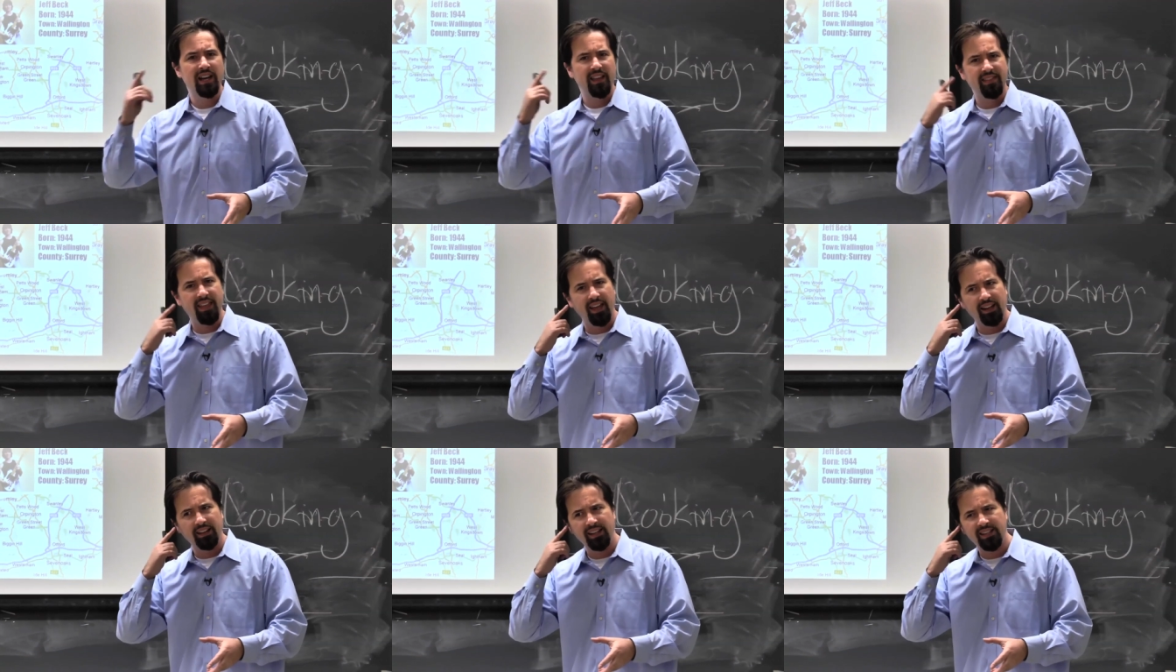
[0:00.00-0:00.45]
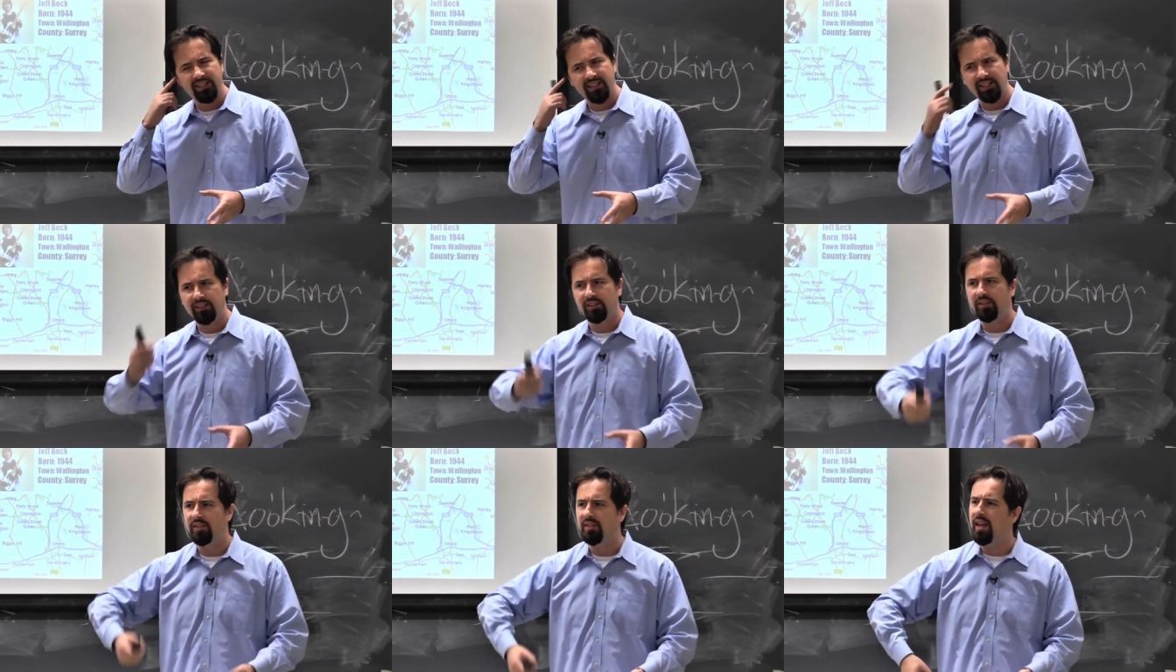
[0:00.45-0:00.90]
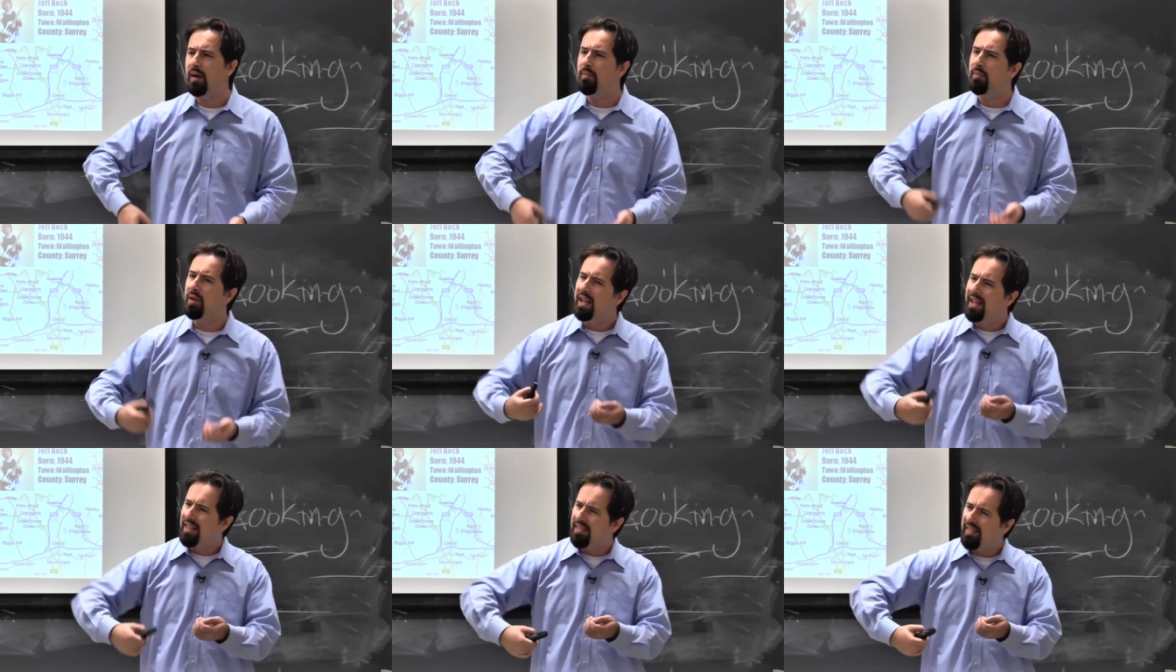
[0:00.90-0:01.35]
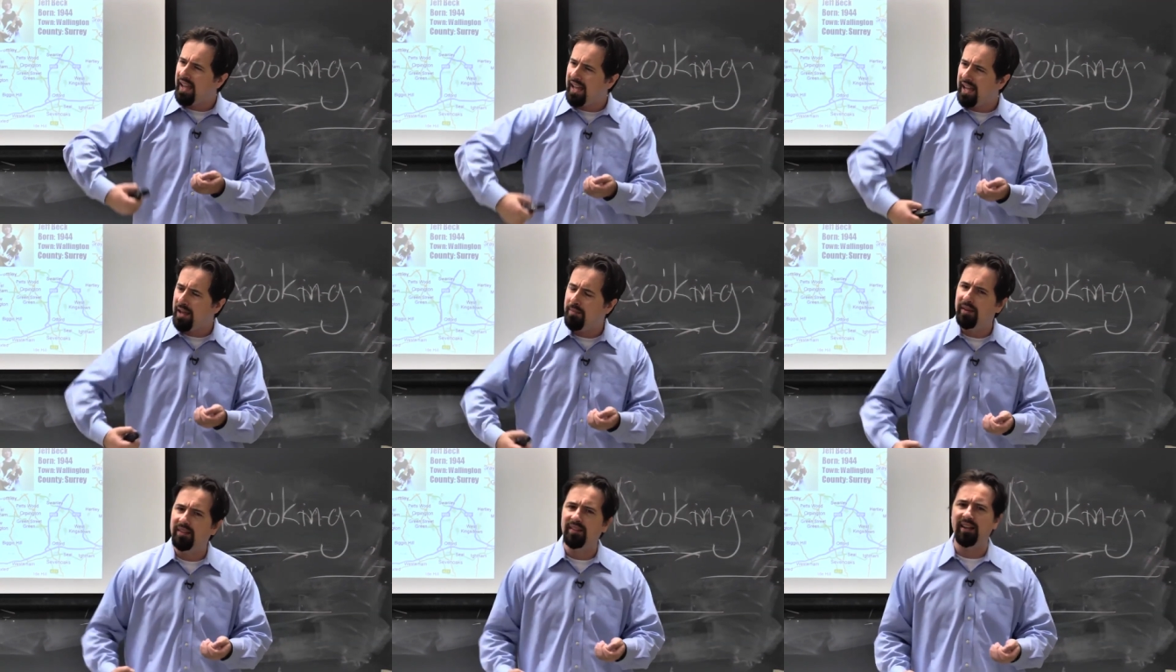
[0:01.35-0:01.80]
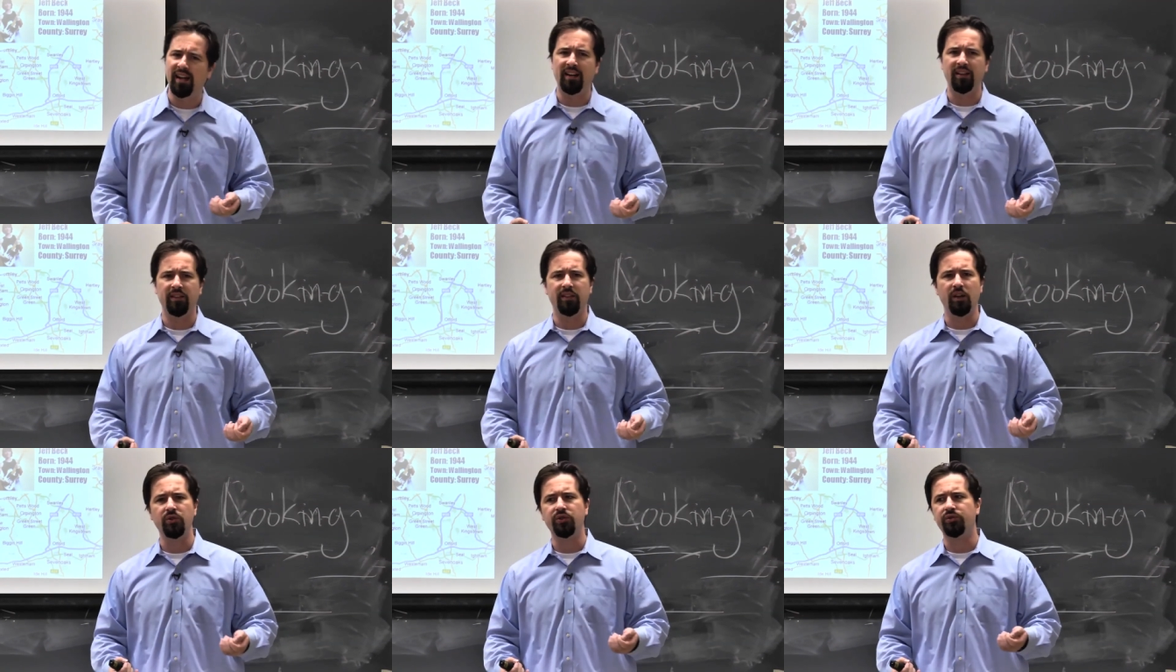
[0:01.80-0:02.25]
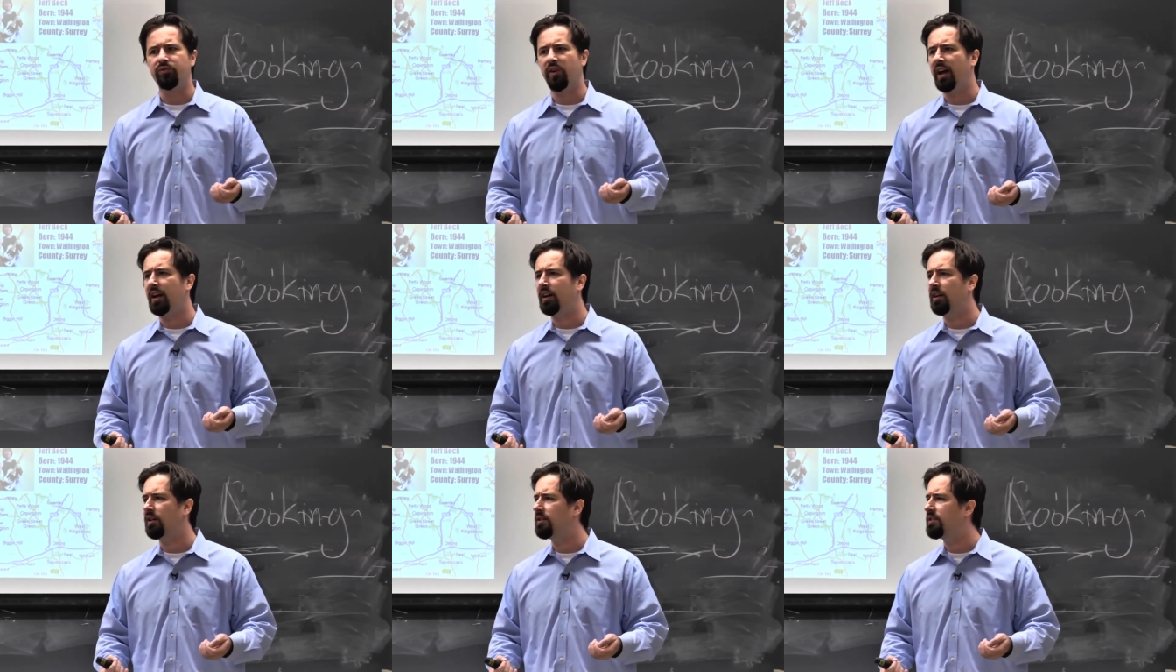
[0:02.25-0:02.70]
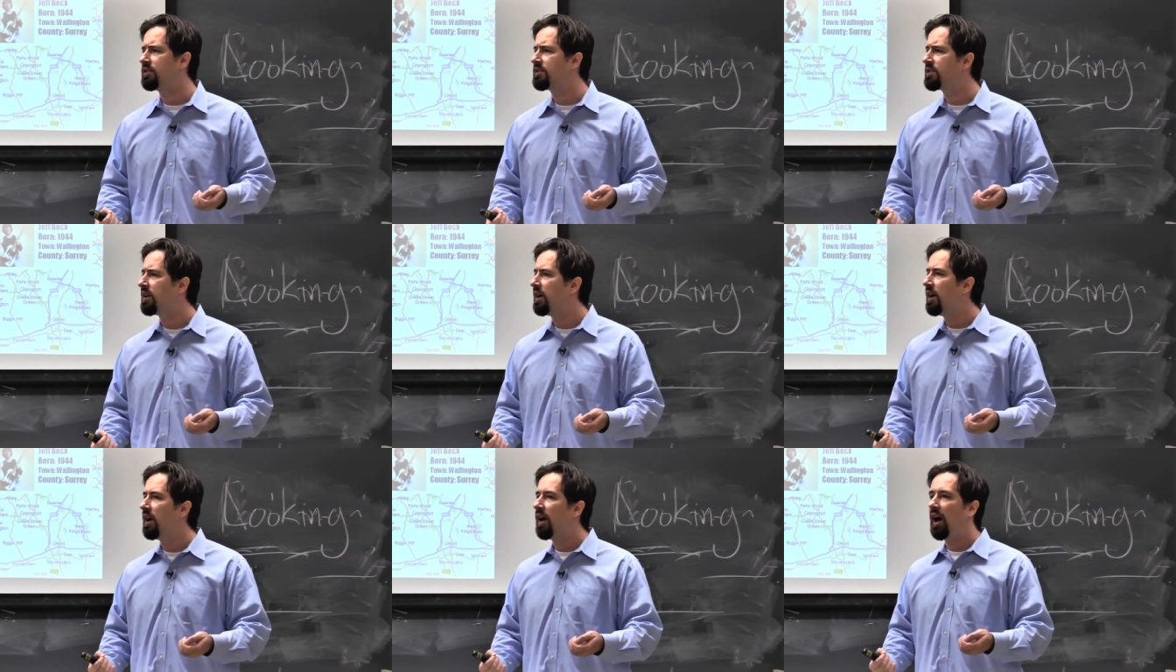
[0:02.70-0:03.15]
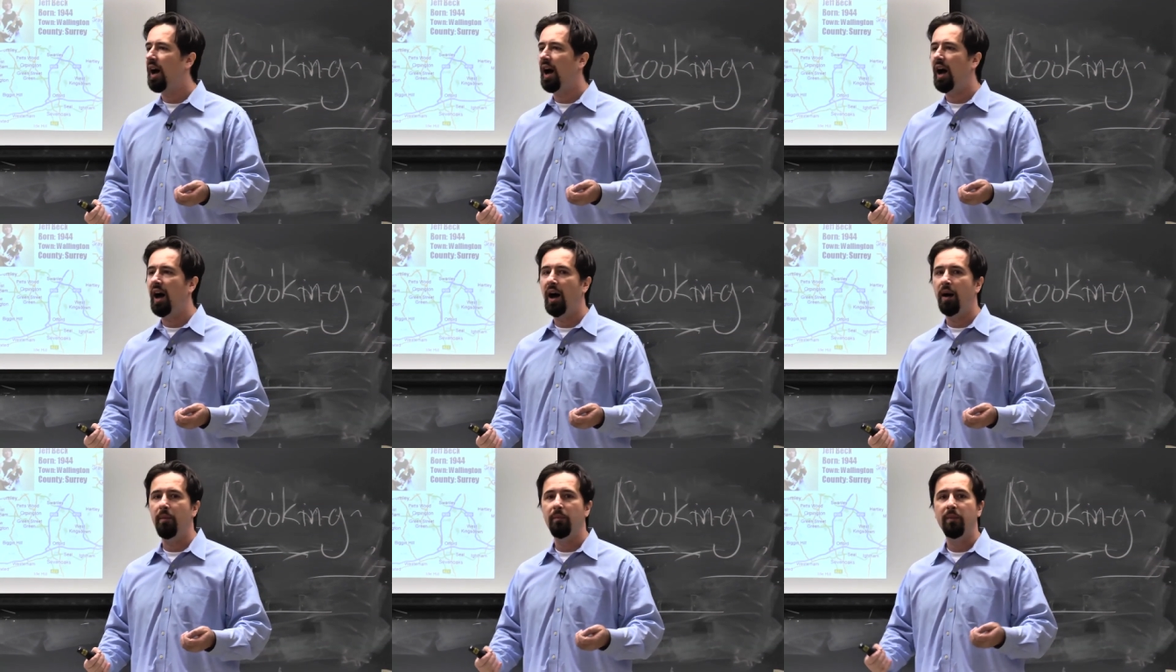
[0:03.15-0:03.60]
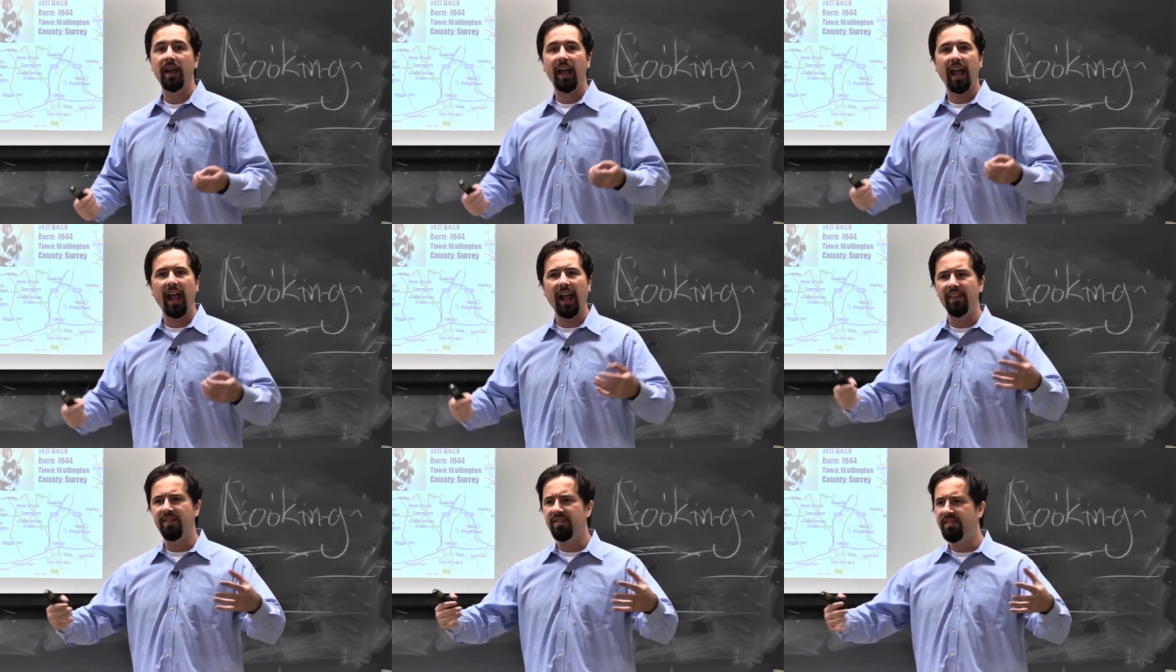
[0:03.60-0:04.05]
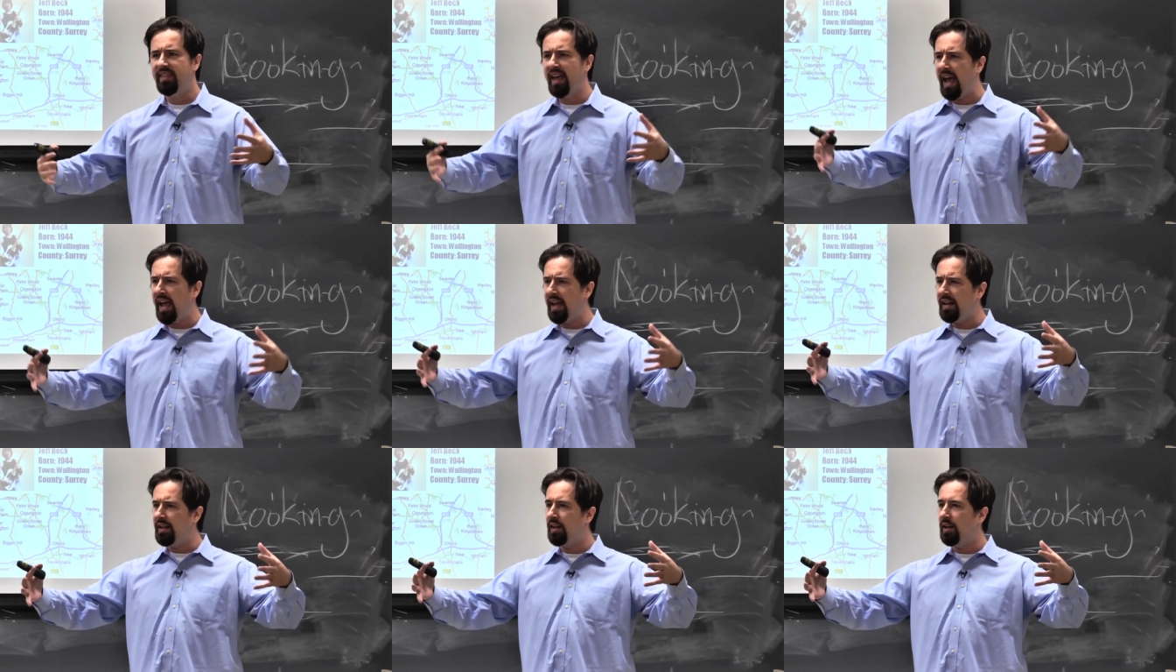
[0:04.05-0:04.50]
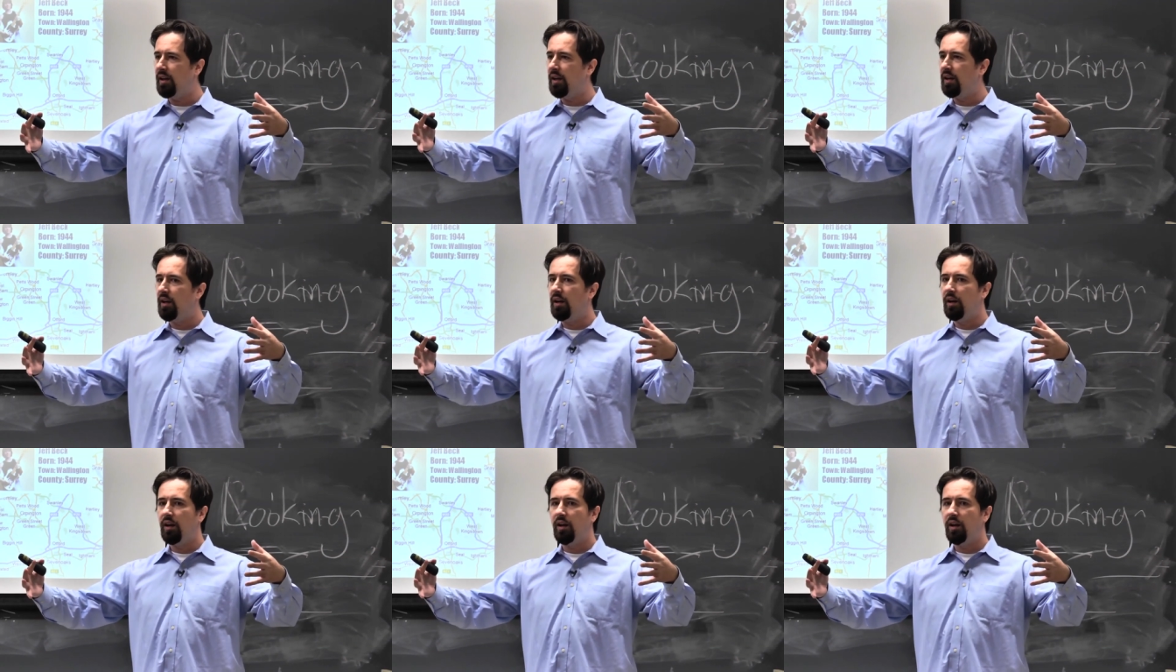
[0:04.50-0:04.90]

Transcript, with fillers: they listened to them, they imitated those records, um, and then